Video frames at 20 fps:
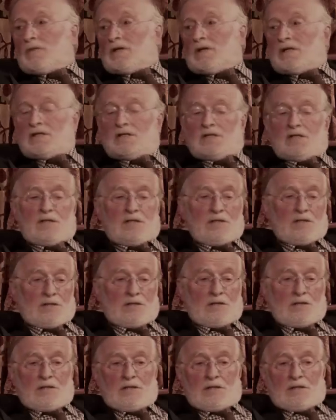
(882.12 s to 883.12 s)
But I
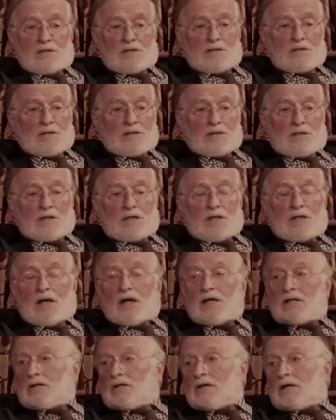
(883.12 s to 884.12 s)
said,
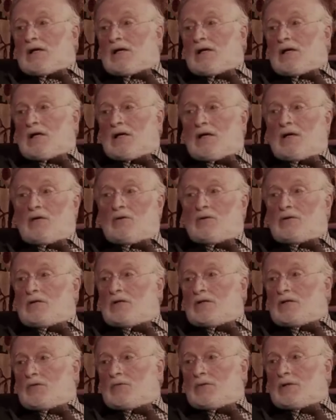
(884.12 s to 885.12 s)
I don't know how on
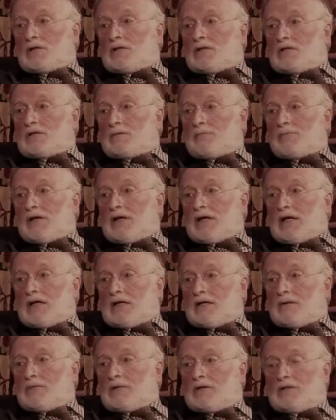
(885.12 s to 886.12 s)
earth we're going to pay,
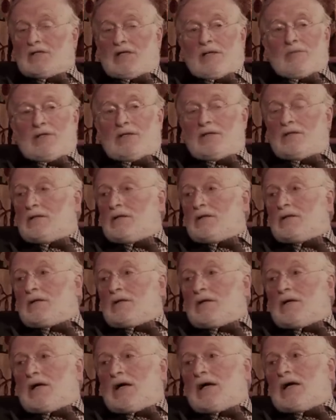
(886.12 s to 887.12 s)
because, I mean,
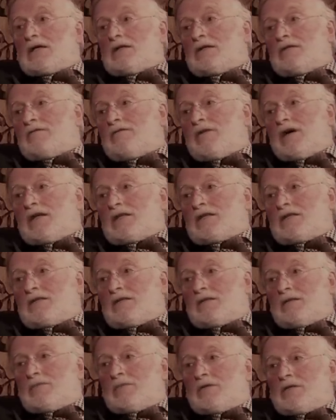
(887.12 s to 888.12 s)
I had invited
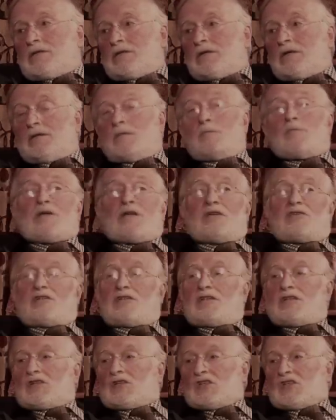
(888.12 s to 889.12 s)
them, and the
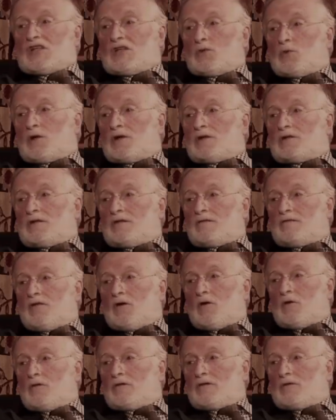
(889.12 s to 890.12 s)
PCC weren't
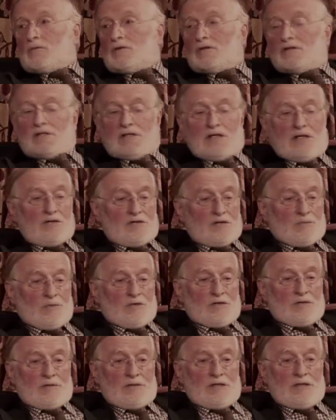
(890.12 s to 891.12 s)
involved. It wasn't their
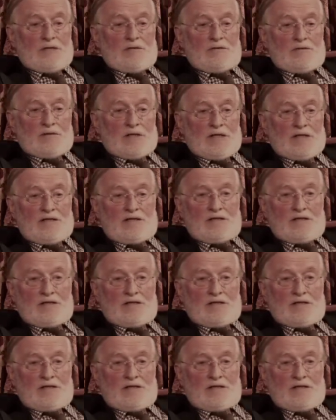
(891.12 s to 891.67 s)
responsibility. And here was